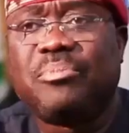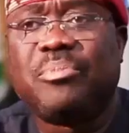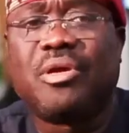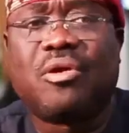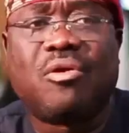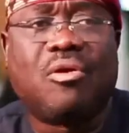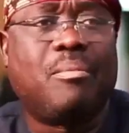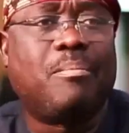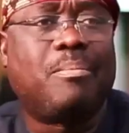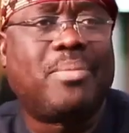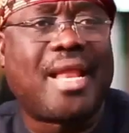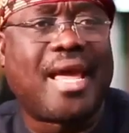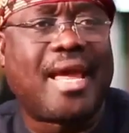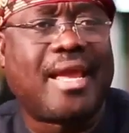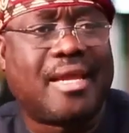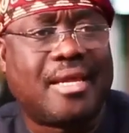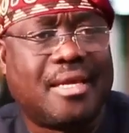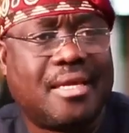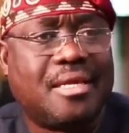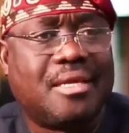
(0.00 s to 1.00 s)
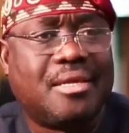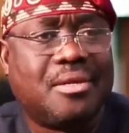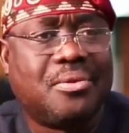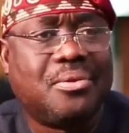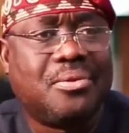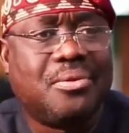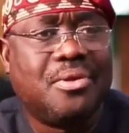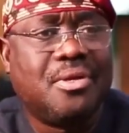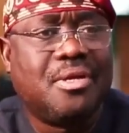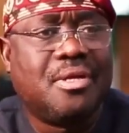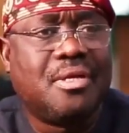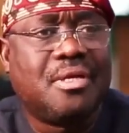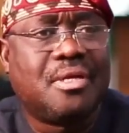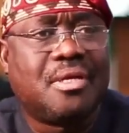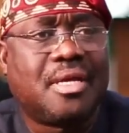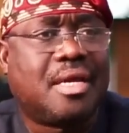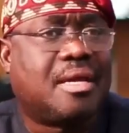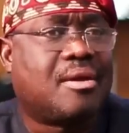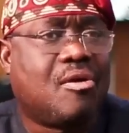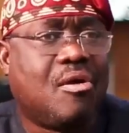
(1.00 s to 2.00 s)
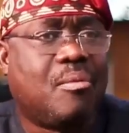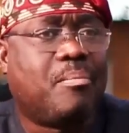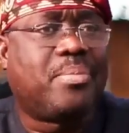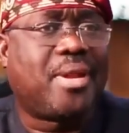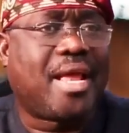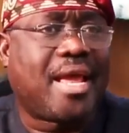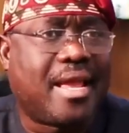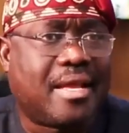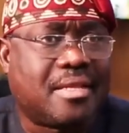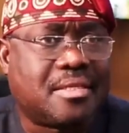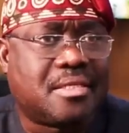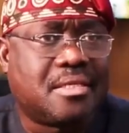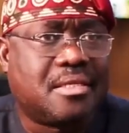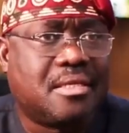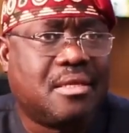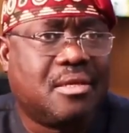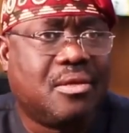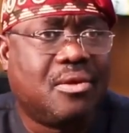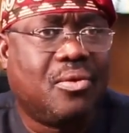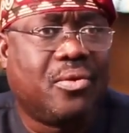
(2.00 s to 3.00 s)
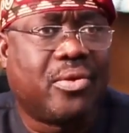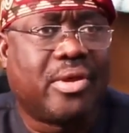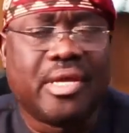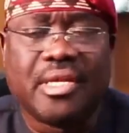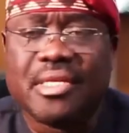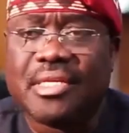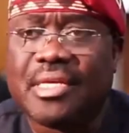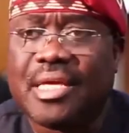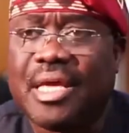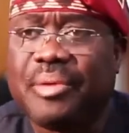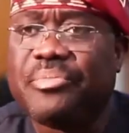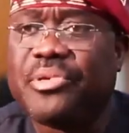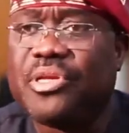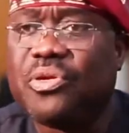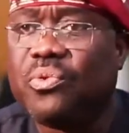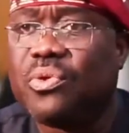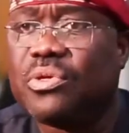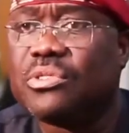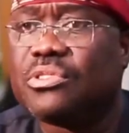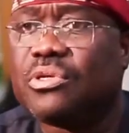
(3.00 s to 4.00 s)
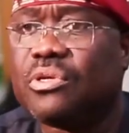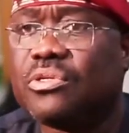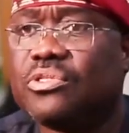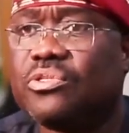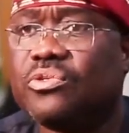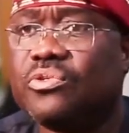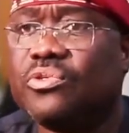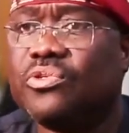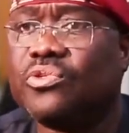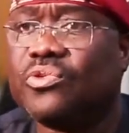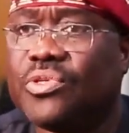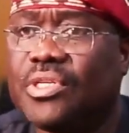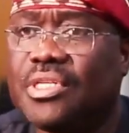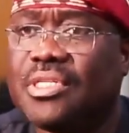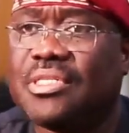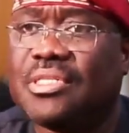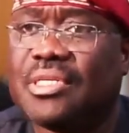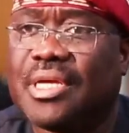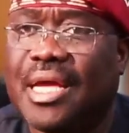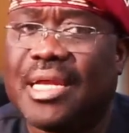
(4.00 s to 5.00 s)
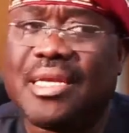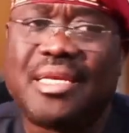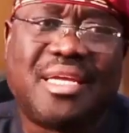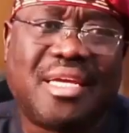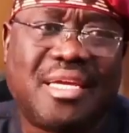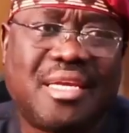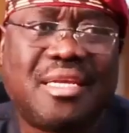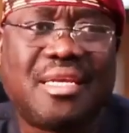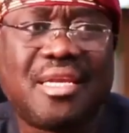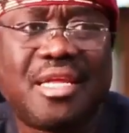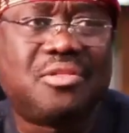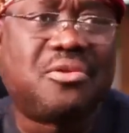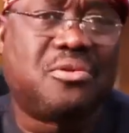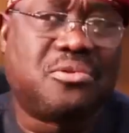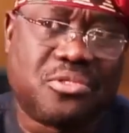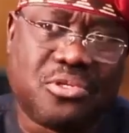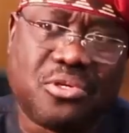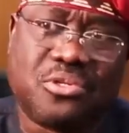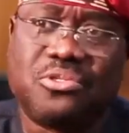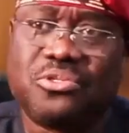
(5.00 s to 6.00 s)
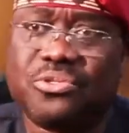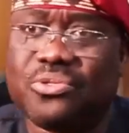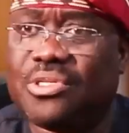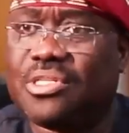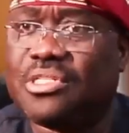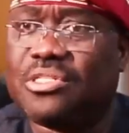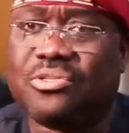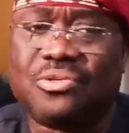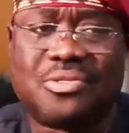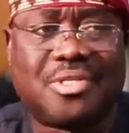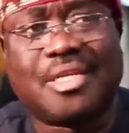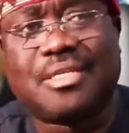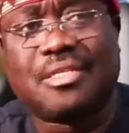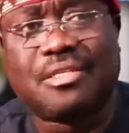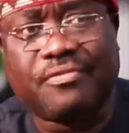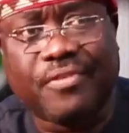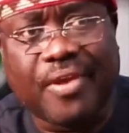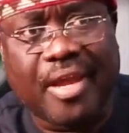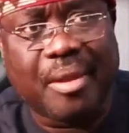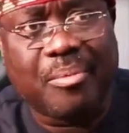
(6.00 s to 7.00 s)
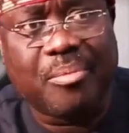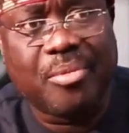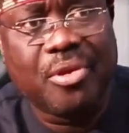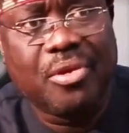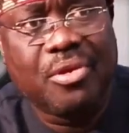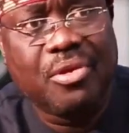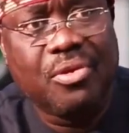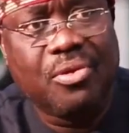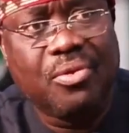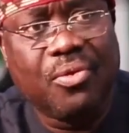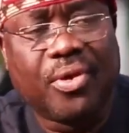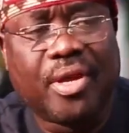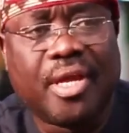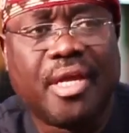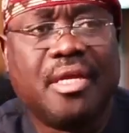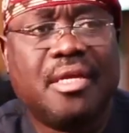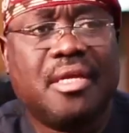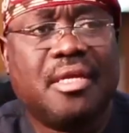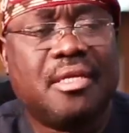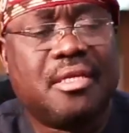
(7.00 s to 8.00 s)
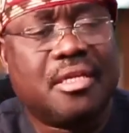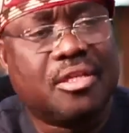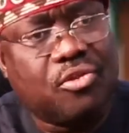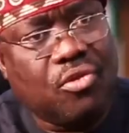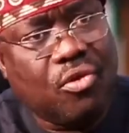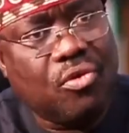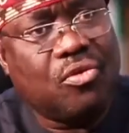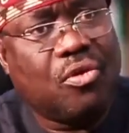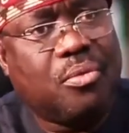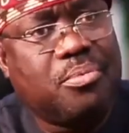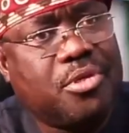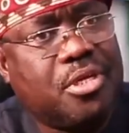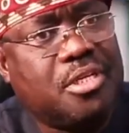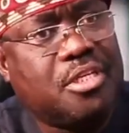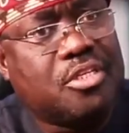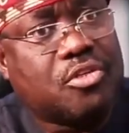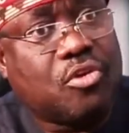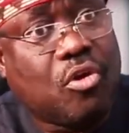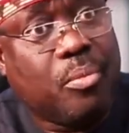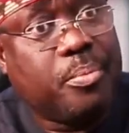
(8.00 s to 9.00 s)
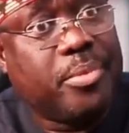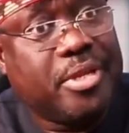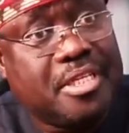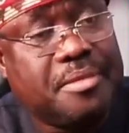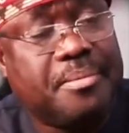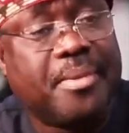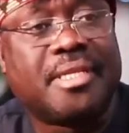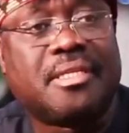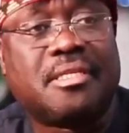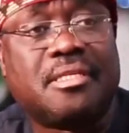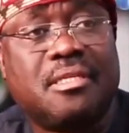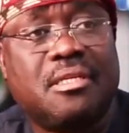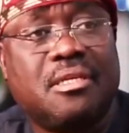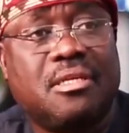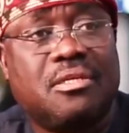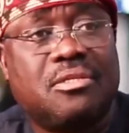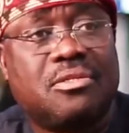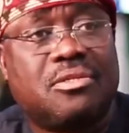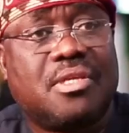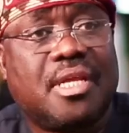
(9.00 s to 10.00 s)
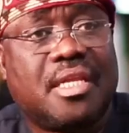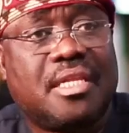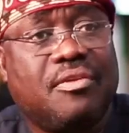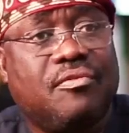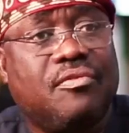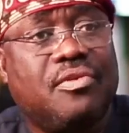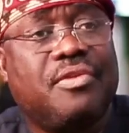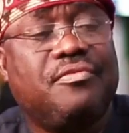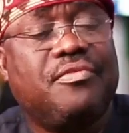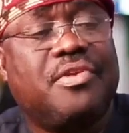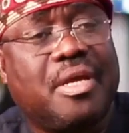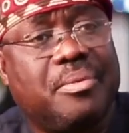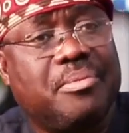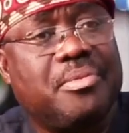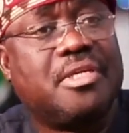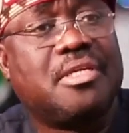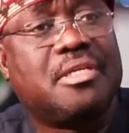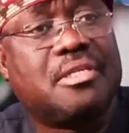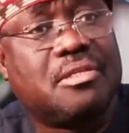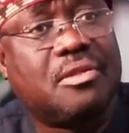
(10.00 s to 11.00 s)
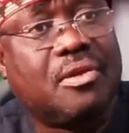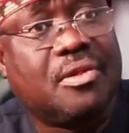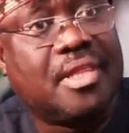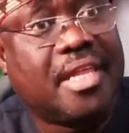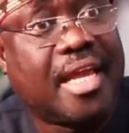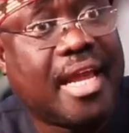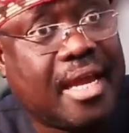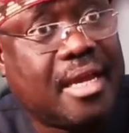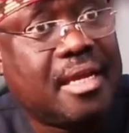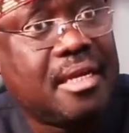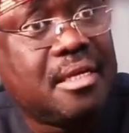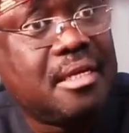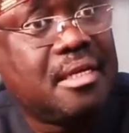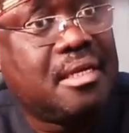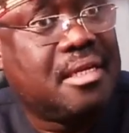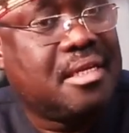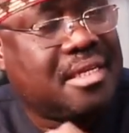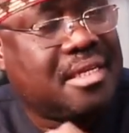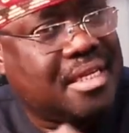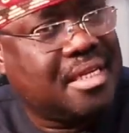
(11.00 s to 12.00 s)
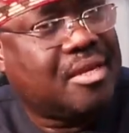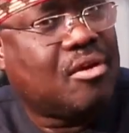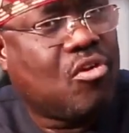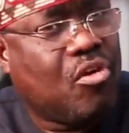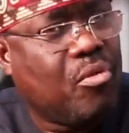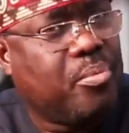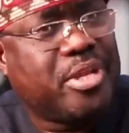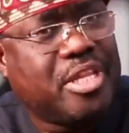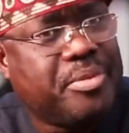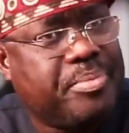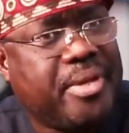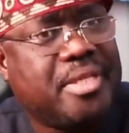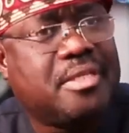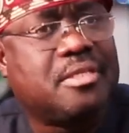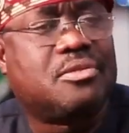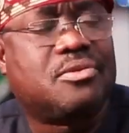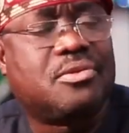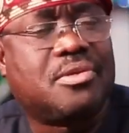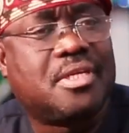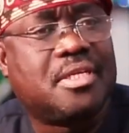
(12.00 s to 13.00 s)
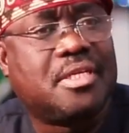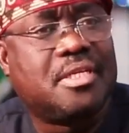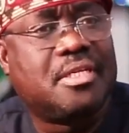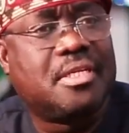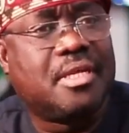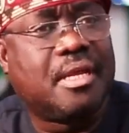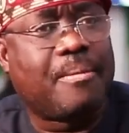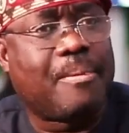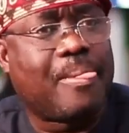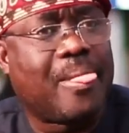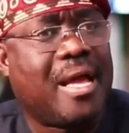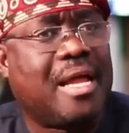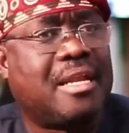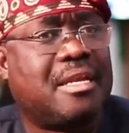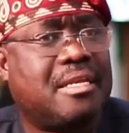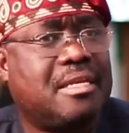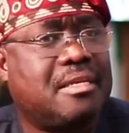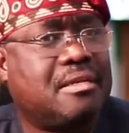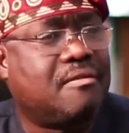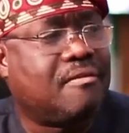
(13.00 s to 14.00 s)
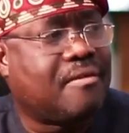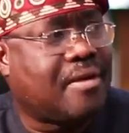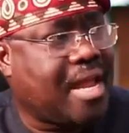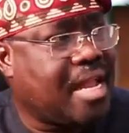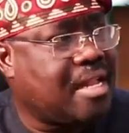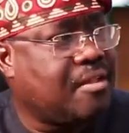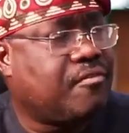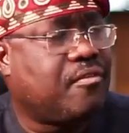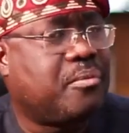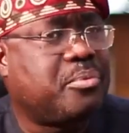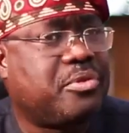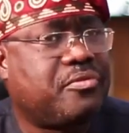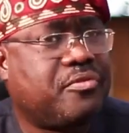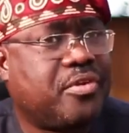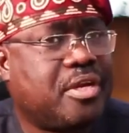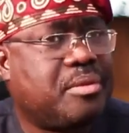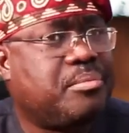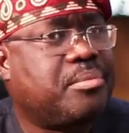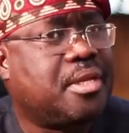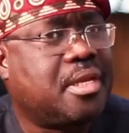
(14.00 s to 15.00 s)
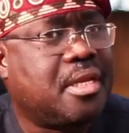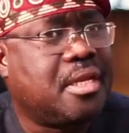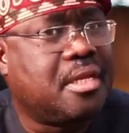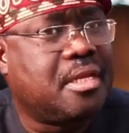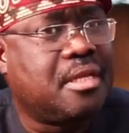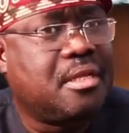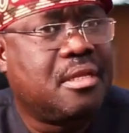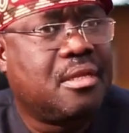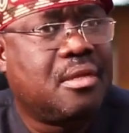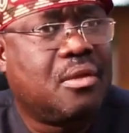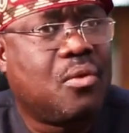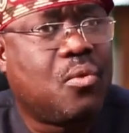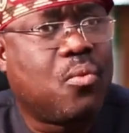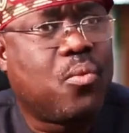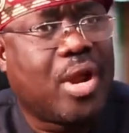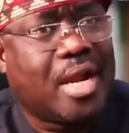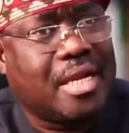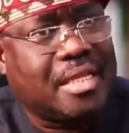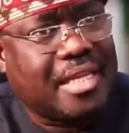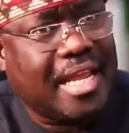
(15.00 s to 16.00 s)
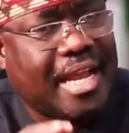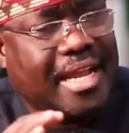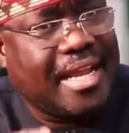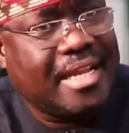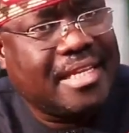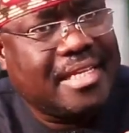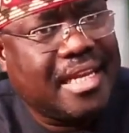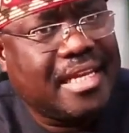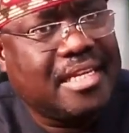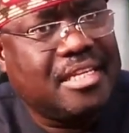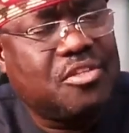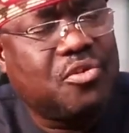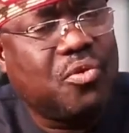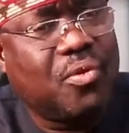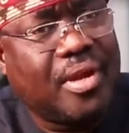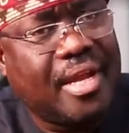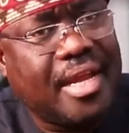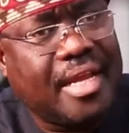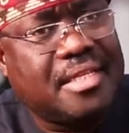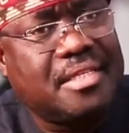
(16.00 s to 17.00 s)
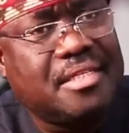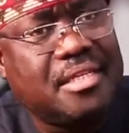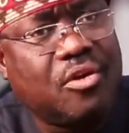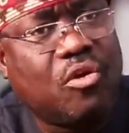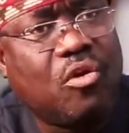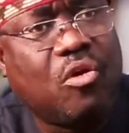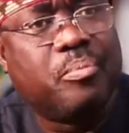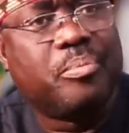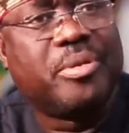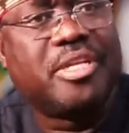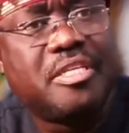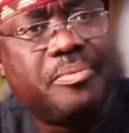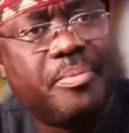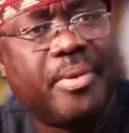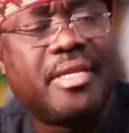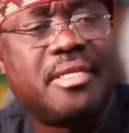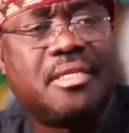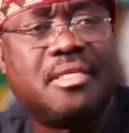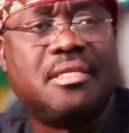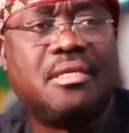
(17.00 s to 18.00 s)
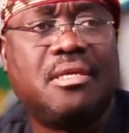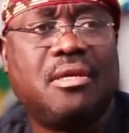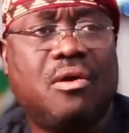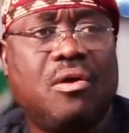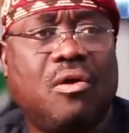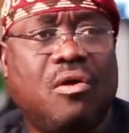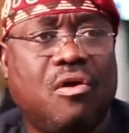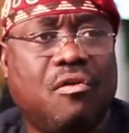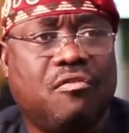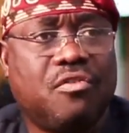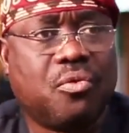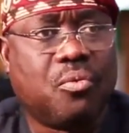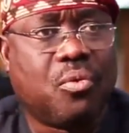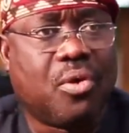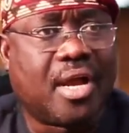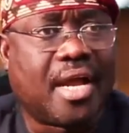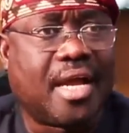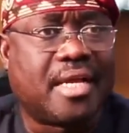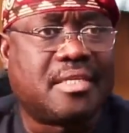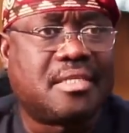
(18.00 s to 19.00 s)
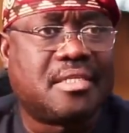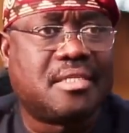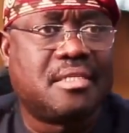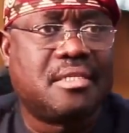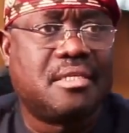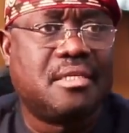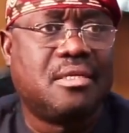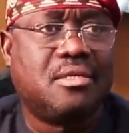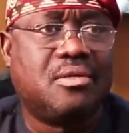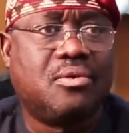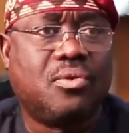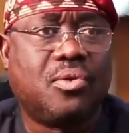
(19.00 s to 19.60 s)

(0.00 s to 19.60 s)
they may comply. You know, compliance. Okay, the MD wants us to do it, and then let us just do it to satisfy him. Okay, the third option is commitment, so that even if the MD is not there, the commitment is already there. And right from the very beginning, we are targeted to get the commitment of the workers.